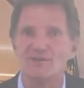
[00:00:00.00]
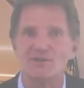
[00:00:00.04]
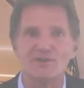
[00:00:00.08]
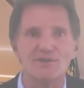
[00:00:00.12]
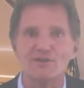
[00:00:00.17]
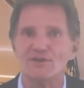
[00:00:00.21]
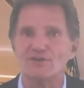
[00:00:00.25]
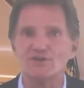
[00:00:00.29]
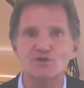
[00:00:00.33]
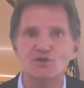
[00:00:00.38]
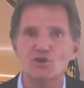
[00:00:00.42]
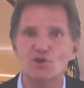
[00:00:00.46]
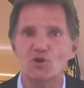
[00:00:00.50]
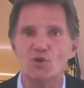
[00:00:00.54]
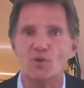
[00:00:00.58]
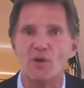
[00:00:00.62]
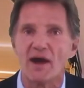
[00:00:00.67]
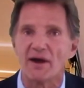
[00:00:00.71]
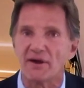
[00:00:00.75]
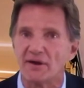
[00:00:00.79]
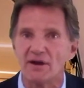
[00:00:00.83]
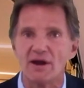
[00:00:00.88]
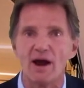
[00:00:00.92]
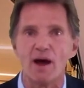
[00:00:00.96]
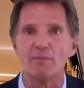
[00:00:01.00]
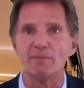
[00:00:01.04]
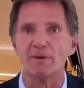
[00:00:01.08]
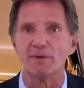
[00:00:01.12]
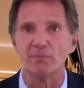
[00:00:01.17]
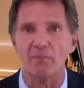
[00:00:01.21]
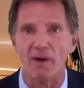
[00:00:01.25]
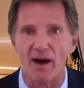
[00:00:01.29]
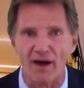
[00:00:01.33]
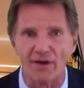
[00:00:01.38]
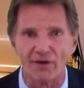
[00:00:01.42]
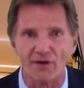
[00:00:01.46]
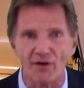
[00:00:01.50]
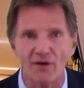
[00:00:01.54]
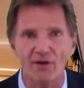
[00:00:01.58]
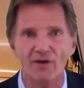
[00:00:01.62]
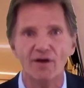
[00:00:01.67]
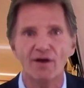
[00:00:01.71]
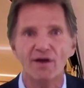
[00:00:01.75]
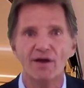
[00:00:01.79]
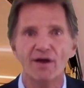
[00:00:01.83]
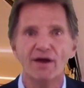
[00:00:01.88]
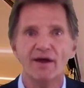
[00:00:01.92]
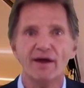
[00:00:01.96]
into this new economic model?
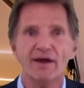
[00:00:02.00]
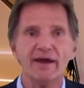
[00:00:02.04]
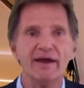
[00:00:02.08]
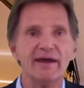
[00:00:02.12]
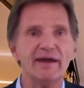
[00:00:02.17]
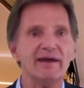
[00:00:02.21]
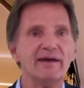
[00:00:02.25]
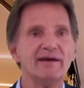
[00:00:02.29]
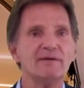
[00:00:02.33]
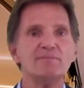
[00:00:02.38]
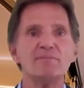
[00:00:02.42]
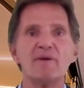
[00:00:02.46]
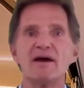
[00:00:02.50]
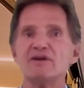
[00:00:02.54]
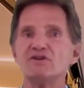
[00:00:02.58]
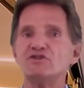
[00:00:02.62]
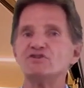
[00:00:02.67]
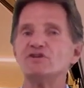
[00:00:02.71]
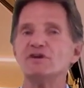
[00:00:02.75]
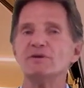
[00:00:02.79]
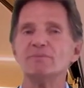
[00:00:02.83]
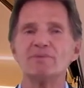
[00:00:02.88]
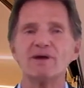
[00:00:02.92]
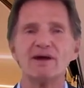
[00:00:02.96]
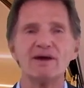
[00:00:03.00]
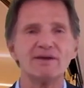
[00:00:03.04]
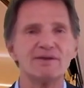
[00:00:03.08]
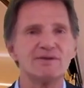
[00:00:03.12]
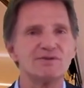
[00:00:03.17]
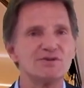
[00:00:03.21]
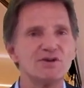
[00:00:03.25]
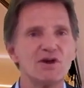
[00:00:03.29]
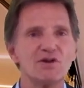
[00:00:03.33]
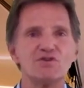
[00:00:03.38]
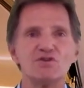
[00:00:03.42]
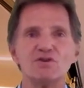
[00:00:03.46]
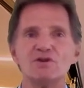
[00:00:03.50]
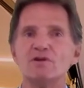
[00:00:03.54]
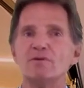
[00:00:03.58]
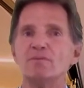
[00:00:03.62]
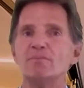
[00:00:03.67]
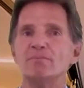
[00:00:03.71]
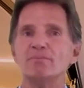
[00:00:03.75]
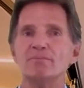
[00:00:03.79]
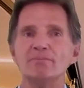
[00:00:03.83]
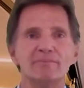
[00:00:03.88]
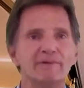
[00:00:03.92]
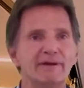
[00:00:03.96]
It might seem like such
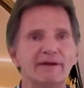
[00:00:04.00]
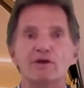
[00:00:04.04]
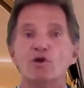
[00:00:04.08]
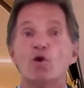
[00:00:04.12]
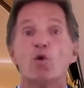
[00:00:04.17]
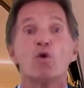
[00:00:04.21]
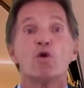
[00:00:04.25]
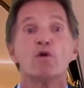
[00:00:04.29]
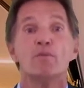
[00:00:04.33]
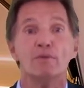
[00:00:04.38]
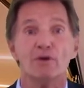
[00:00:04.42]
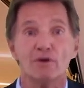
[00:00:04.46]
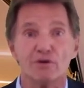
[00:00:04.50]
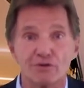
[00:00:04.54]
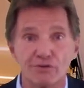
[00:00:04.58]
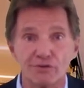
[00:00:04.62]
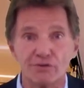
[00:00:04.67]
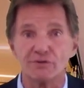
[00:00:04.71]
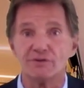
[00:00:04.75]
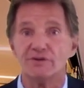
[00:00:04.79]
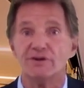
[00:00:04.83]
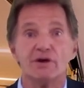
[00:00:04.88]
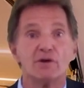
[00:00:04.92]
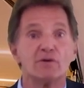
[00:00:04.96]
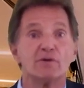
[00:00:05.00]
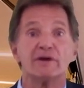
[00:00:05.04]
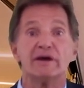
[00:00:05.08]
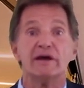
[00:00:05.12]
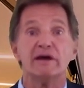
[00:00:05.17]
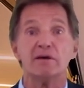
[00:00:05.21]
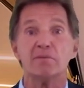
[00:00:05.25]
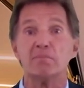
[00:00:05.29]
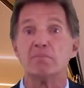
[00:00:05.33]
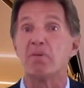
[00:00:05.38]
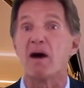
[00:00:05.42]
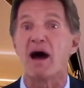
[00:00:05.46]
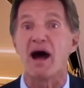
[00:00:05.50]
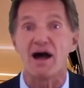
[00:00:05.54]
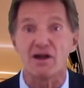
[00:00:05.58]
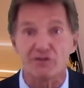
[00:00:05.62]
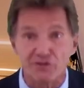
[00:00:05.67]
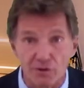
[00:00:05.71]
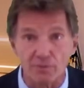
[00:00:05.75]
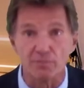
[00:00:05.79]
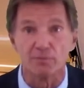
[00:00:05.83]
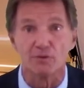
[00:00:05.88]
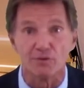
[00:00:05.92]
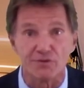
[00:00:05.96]
an enormous, nearly
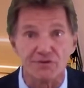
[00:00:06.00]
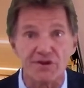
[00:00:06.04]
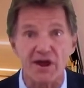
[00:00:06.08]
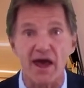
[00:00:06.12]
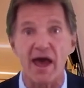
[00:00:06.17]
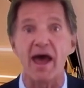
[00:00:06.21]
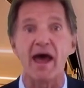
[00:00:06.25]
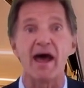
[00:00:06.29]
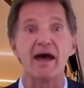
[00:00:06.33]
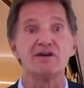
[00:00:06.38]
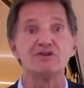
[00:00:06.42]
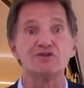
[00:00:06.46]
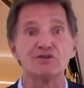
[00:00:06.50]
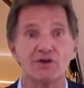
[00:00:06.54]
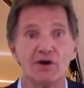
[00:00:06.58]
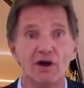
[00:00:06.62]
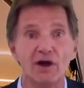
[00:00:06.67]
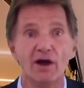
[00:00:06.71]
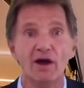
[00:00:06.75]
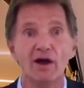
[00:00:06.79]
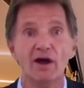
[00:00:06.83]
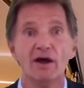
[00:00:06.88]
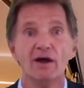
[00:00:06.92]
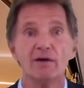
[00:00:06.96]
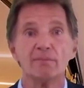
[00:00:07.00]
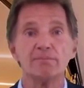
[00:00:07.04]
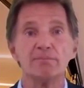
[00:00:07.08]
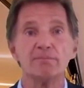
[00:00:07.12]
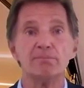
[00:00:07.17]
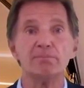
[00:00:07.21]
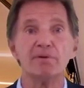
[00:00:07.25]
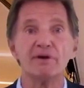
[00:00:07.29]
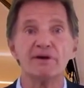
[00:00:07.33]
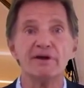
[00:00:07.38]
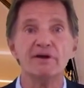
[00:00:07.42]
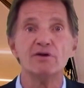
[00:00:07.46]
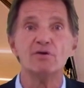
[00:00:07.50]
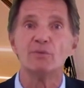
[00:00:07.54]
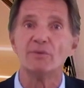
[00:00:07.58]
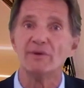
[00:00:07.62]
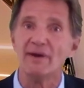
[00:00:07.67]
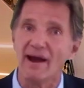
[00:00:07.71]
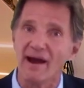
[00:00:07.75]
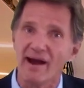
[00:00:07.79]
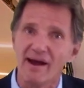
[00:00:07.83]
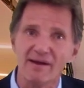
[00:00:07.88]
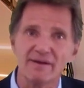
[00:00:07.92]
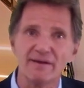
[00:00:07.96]
impossible task, but in
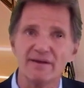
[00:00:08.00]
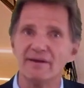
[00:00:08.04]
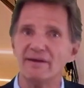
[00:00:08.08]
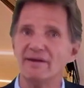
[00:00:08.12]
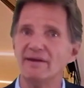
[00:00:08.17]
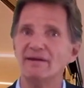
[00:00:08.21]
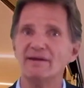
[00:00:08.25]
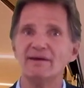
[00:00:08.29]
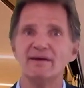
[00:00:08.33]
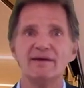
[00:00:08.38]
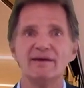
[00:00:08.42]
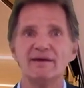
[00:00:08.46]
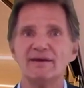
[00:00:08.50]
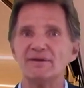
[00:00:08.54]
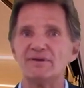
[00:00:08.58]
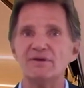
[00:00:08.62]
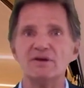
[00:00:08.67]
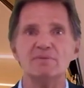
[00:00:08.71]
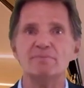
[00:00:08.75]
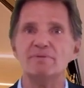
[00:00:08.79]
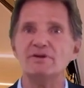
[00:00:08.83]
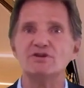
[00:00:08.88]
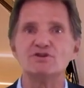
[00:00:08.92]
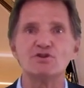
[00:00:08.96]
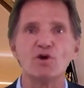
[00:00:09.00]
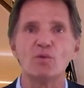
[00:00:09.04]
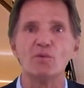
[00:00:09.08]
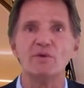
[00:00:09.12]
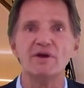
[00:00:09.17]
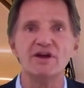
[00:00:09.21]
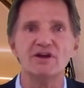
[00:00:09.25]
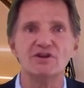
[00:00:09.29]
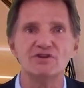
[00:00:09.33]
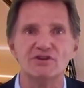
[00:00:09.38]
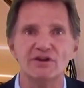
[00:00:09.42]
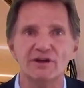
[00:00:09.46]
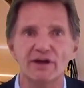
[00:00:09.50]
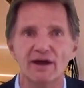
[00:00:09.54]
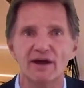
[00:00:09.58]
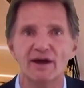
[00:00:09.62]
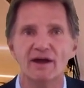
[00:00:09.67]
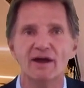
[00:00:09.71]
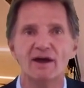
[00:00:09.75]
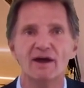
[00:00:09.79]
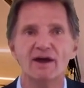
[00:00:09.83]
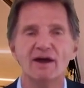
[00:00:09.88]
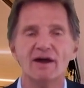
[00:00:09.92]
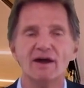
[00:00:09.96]
reality, it can be so
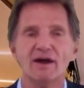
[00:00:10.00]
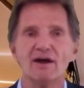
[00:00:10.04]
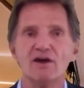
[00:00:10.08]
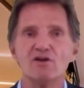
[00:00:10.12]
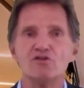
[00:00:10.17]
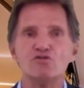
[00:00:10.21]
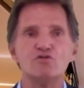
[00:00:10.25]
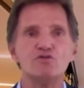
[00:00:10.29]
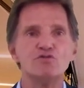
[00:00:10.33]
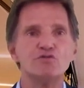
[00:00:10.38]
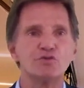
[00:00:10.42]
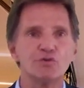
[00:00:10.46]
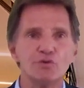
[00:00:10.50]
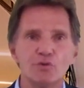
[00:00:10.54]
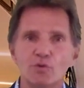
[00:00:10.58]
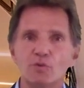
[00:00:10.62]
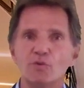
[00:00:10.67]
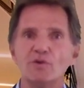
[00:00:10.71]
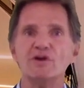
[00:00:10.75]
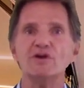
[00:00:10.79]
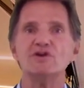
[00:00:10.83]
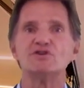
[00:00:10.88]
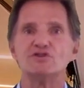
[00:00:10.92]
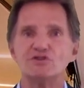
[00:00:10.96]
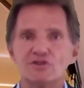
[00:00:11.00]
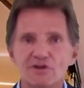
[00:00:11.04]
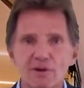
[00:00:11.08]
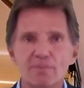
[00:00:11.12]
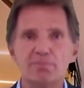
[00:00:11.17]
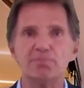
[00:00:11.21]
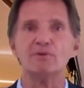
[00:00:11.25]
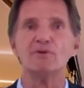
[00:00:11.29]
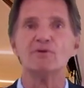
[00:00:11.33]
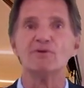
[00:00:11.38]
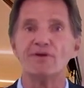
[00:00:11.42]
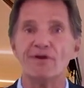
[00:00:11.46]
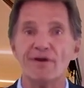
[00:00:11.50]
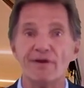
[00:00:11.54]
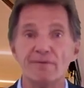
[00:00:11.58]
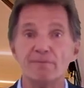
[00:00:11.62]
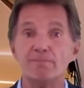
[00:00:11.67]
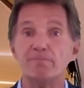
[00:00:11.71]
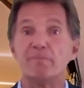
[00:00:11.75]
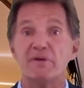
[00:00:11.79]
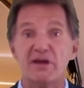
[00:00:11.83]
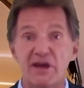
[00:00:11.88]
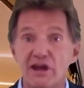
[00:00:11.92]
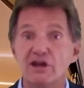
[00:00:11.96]
easy. A truly simple
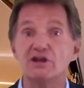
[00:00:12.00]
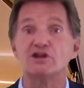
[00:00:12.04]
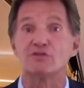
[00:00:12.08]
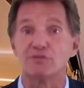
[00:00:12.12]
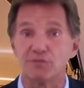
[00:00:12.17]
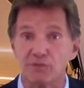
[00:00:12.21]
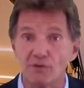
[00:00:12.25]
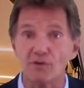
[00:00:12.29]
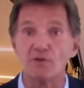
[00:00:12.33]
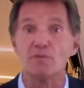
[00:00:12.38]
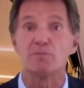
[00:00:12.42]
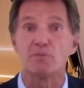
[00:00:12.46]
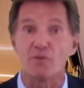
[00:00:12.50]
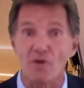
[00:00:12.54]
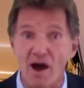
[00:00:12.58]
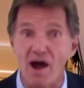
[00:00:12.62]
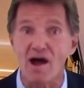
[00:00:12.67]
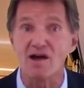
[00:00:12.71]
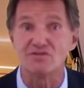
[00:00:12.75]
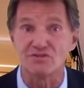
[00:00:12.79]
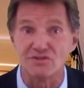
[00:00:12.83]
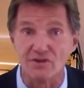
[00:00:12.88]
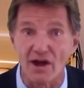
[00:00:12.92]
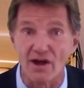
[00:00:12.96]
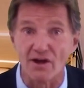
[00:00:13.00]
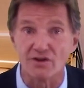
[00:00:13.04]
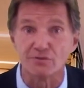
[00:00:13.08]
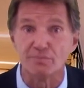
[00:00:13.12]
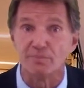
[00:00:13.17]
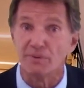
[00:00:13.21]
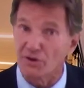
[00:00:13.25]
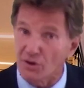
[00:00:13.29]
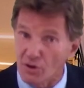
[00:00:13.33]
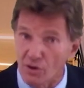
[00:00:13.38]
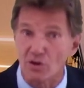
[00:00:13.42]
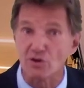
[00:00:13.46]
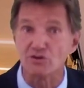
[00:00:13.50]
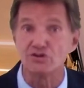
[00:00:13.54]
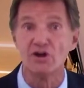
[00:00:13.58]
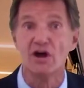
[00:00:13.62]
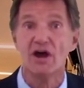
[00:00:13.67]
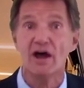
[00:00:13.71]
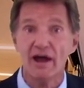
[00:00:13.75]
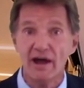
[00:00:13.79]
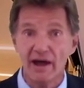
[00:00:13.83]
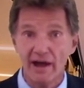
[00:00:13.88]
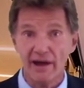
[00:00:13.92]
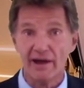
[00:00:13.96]
and peaceful process
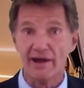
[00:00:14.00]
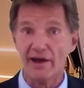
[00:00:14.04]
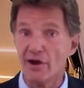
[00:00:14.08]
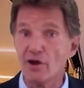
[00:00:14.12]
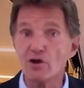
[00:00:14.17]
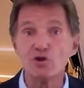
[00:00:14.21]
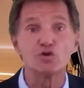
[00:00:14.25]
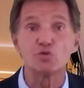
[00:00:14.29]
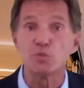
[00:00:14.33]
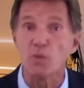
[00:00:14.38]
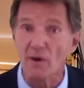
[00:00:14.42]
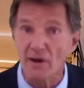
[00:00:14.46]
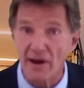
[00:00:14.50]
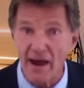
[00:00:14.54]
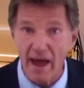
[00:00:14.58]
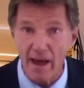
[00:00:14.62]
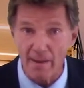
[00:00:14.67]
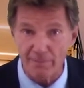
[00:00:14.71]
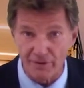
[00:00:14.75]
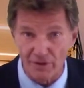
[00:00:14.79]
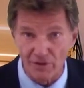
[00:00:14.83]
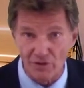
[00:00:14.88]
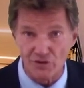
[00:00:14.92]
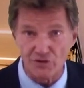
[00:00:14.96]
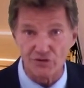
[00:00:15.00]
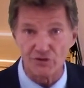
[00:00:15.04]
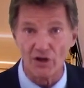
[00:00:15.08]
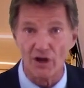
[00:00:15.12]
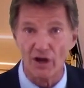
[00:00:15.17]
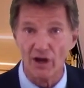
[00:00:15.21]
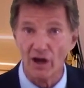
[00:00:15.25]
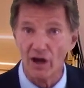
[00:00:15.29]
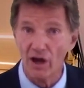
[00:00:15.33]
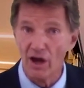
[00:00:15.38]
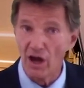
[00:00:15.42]
because here's what happens.